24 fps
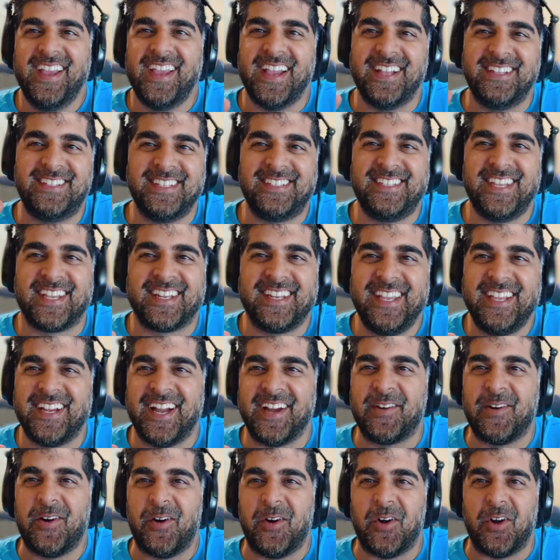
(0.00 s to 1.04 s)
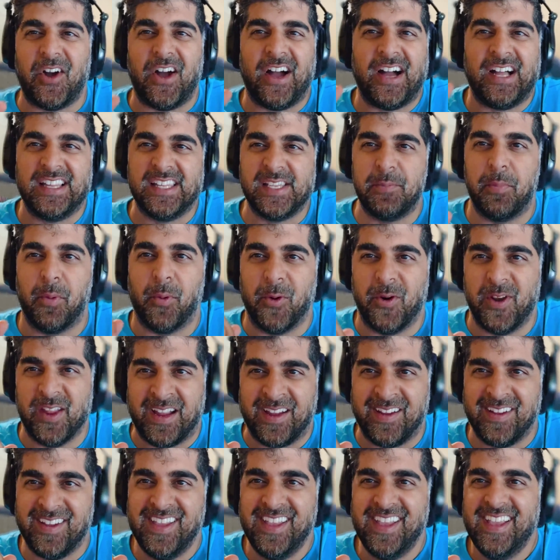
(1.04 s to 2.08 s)
it's a technique I call Ali
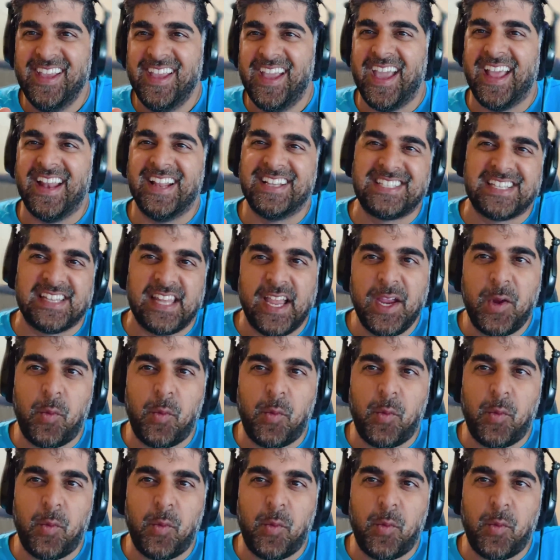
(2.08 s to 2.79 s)
boarding. And it's like